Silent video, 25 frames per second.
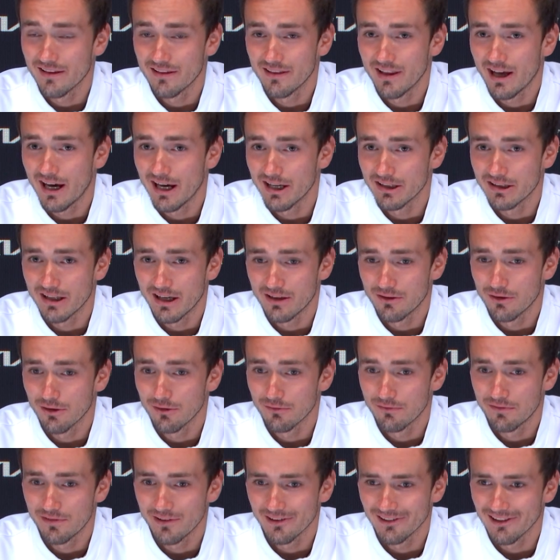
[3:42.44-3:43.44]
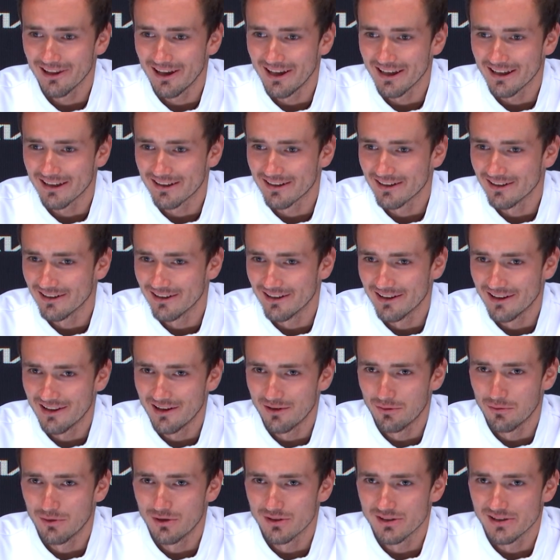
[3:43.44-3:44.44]
night, I don't feel like
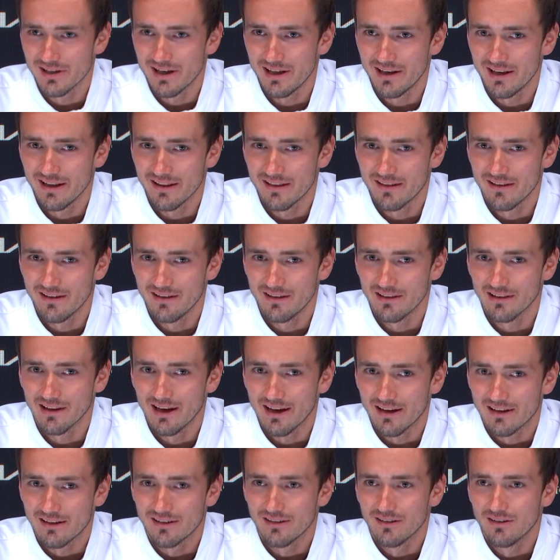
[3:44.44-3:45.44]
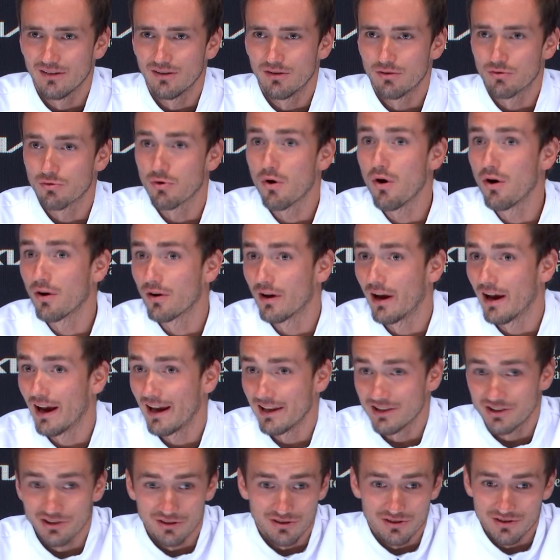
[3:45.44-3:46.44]
there was anything like wrong.
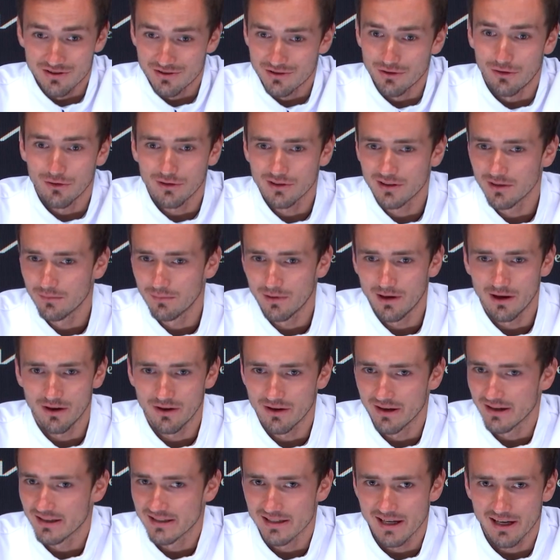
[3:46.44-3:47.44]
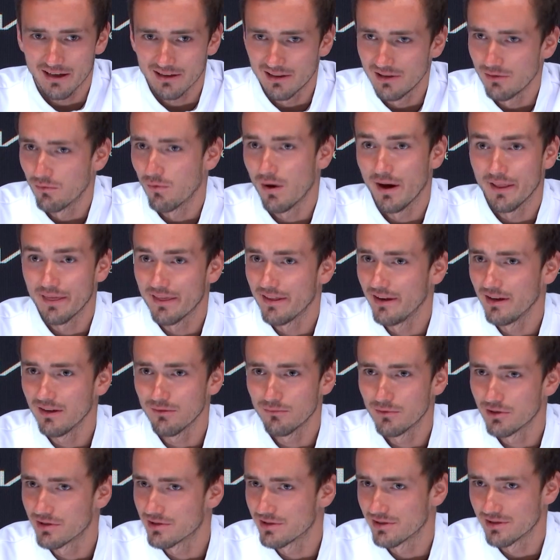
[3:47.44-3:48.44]
I just talked about exactly one
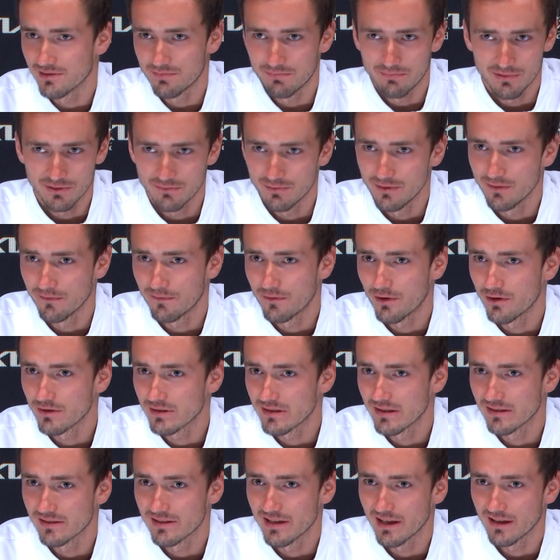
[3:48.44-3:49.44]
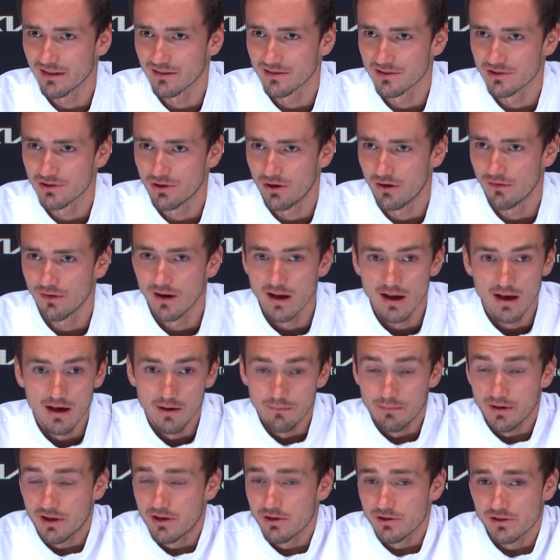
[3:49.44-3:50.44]
thing, which is between first and second serve,
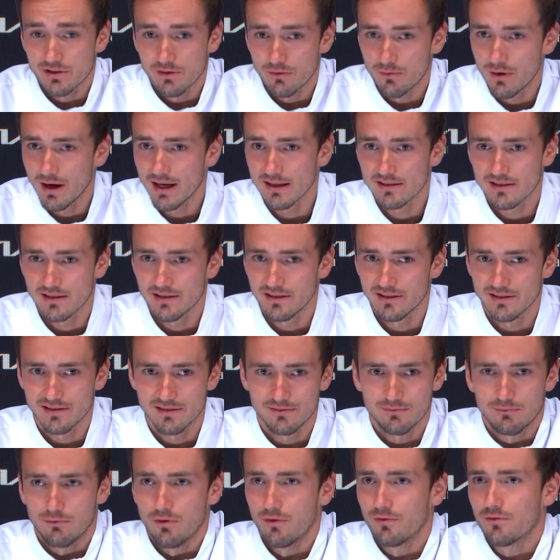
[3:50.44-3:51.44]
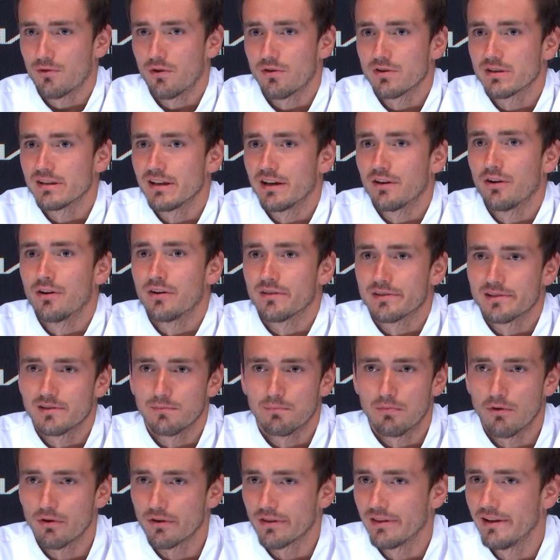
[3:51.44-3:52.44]
because the rest is, of course, they're going to
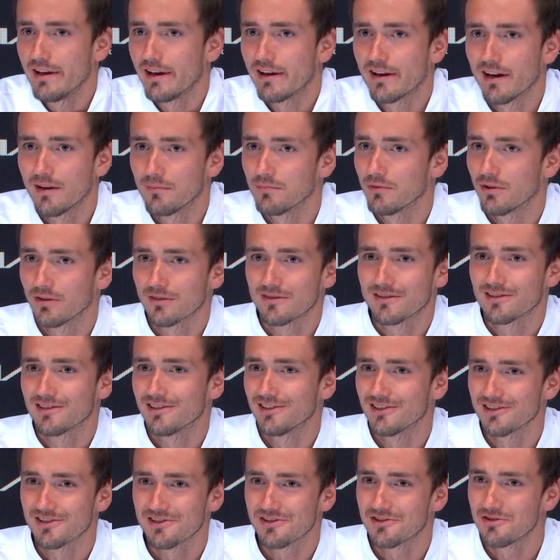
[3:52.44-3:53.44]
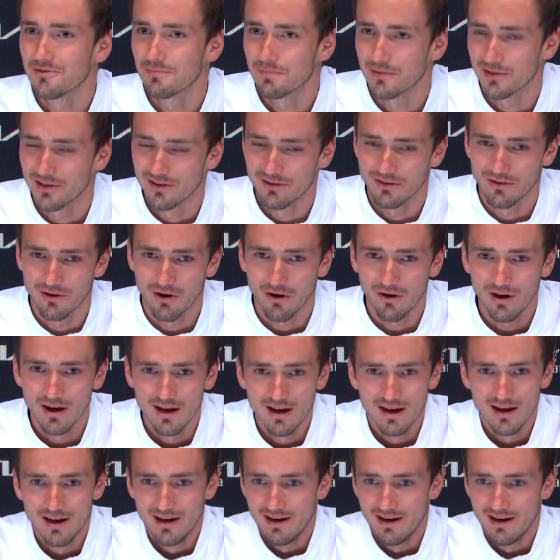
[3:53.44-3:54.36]
support Nick. I'm not stupid, you know.